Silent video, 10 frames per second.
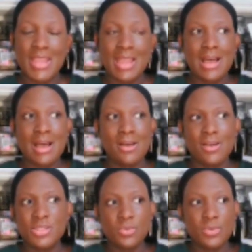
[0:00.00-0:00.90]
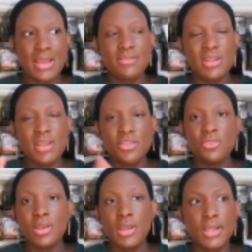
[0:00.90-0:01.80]
Uh, also, we'll have another,
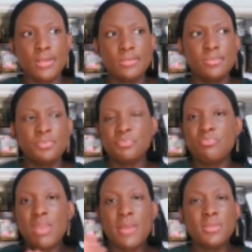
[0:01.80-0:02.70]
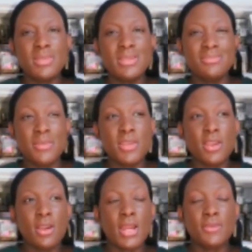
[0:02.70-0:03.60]
um, probably maybe
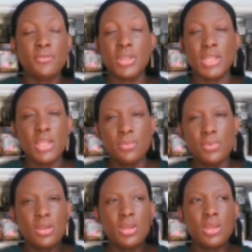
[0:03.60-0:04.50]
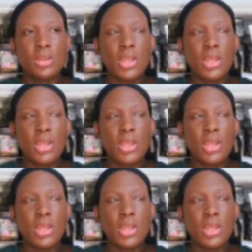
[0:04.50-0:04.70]
our free ebook,